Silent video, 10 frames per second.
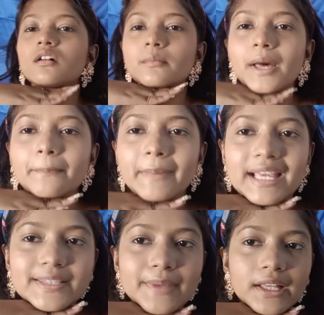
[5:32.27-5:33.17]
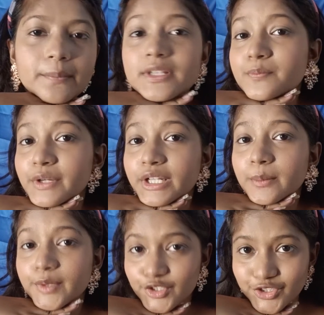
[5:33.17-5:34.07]
My base makeup is pretty
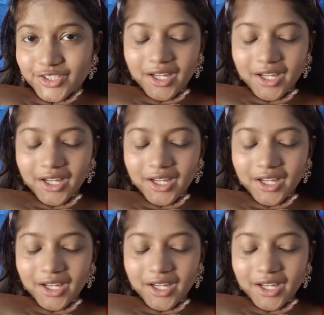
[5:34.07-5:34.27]
much